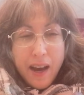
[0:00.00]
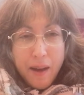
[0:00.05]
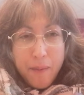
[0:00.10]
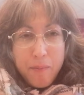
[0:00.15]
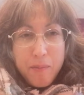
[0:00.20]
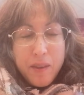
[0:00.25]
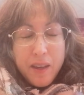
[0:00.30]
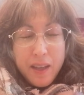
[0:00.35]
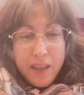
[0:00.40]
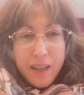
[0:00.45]

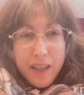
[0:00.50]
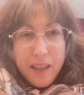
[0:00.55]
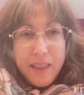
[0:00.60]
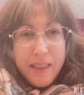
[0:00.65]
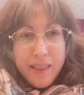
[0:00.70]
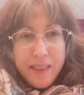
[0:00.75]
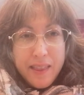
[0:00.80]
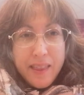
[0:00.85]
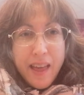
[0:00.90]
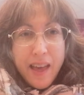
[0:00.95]
I'm
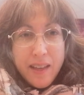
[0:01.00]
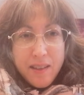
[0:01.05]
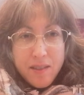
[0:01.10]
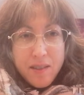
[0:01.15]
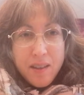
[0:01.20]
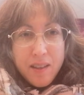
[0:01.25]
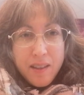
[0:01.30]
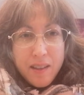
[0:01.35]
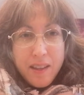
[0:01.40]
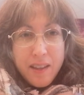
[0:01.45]
thinking
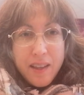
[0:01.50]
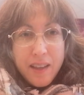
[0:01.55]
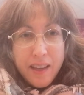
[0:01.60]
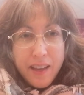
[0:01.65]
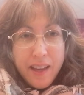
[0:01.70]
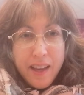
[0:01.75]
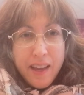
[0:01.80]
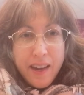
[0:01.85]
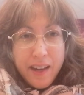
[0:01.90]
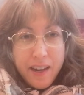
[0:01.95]
that's
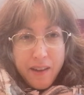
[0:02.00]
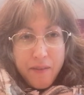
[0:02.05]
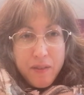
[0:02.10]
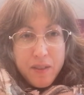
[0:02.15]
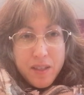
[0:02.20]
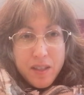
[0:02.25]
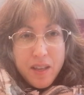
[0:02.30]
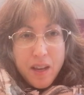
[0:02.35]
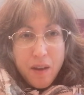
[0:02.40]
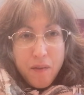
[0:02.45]
in and
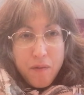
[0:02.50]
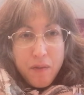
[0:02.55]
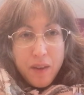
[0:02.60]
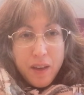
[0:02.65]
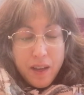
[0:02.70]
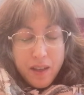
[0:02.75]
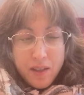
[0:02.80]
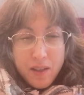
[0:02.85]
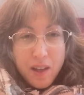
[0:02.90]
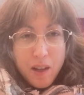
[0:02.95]
of itself
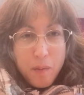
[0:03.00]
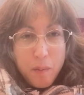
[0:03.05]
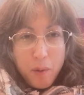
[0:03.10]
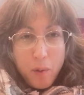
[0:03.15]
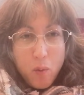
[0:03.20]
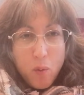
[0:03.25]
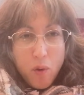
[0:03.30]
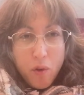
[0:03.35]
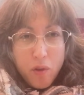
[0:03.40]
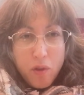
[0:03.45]
is going to
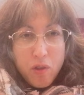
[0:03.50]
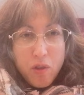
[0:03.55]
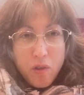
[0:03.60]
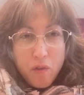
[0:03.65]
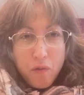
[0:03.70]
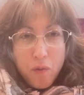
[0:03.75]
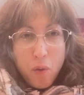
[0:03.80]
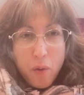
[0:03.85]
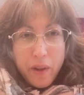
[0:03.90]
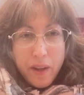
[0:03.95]
be worth
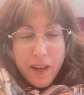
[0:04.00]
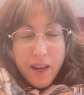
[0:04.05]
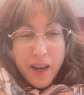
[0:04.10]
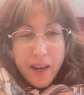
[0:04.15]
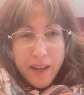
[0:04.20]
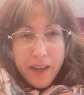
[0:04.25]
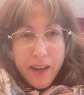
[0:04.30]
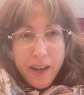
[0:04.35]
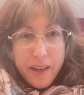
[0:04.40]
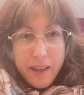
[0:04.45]
the
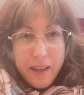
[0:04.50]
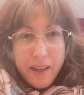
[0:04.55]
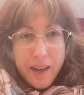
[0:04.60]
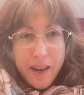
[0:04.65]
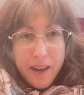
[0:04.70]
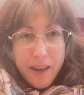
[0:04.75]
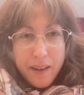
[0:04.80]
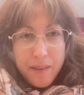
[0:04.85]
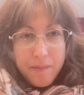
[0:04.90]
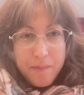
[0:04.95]

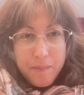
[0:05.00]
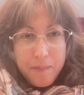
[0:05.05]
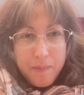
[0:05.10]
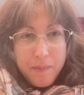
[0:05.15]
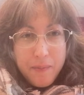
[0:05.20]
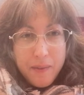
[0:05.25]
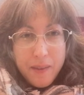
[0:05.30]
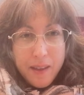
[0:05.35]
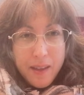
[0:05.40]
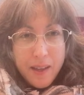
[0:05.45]
$49.99,
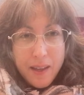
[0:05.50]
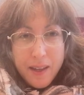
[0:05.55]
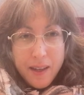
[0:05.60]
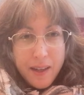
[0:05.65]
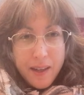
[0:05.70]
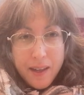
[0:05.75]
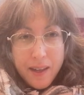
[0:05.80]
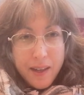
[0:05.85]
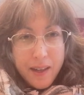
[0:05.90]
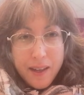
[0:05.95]

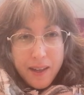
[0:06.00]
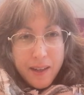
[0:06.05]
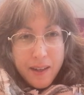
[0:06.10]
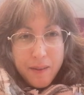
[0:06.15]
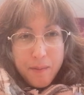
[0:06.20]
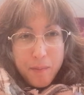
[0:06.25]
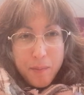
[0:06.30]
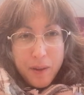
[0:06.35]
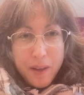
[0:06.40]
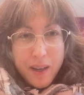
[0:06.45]

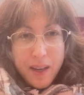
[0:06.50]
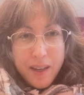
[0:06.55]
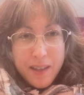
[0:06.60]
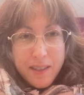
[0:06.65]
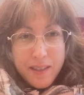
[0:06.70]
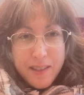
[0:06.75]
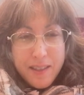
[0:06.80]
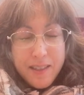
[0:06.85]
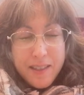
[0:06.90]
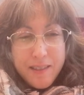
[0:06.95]

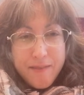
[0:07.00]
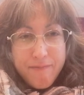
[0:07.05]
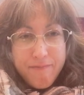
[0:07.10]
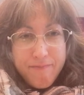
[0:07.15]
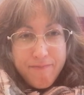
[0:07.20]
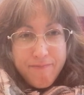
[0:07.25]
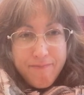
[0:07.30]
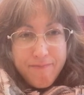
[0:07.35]
because